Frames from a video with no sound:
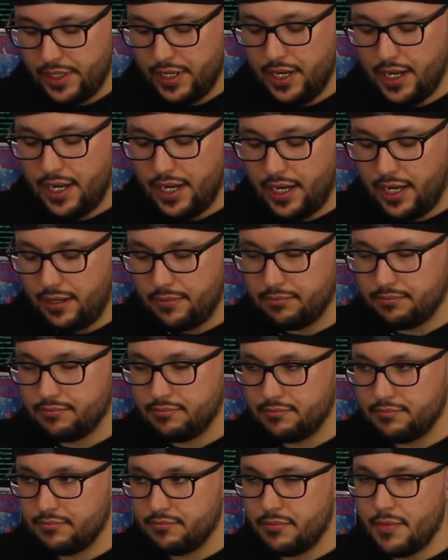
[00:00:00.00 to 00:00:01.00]

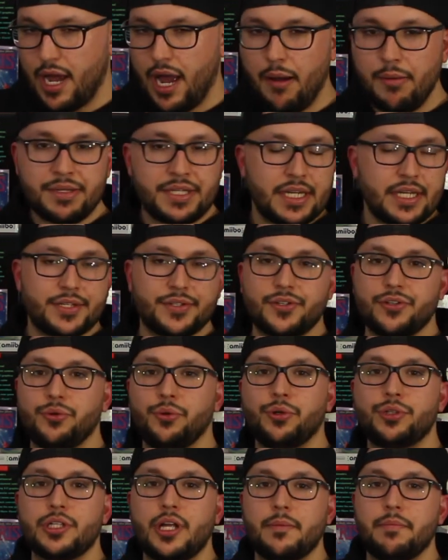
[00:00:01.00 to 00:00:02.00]
I would say just
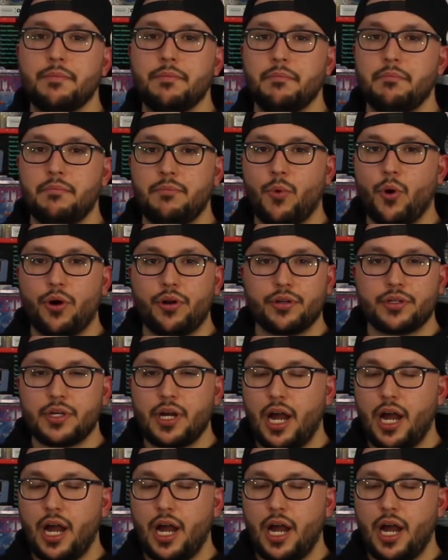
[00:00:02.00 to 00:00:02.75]
Google up Mortal